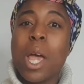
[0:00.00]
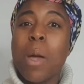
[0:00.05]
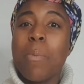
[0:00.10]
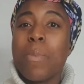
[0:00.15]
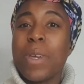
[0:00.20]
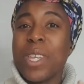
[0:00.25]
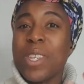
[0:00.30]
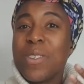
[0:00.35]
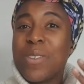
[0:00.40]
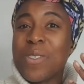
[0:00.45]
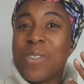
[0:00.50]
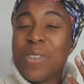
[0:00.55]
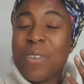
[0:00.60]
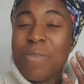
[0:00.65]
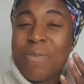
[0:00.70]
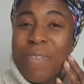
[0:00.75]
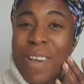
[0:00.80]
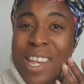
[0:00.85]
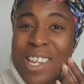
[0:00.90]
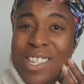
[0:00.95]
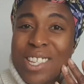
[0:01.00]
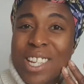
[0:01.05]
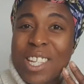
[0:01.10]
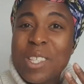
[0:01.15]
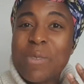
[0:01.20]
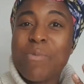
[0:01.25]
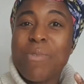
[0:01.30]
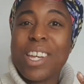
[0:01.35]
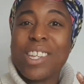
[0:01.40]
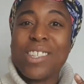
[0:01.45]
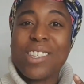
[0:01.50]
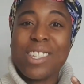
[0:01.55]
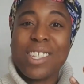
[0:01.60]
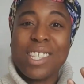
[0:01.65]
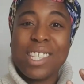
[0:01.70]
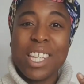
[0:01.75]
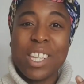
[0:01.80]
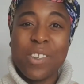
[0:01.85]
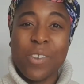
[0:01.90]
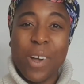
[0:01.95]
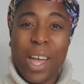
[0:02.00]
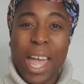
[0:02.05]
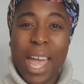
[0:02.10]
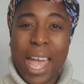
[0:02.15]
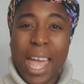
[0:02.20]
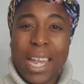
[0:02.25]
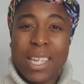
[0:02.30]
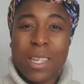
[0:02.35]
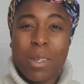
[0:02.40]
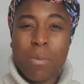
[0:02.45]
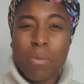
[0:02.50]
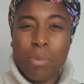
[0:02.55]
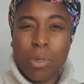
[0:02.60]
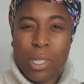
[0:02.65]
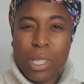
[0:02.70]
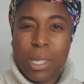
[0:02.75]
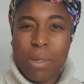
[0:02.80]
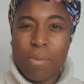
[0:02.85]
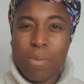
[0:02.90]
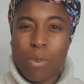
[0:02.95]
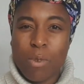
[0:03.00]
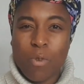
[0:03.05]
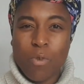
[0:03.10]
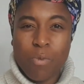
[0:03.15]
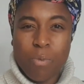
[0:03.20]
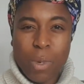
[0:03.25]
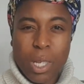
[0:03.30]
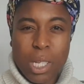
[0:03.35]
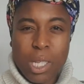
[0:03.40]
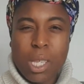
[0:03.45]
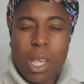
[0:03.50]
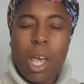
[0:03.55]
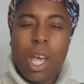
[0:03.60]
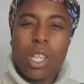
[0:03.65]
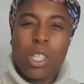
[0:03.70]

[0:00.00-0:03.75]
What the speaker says: but you use your facial expressions and your head and body movements.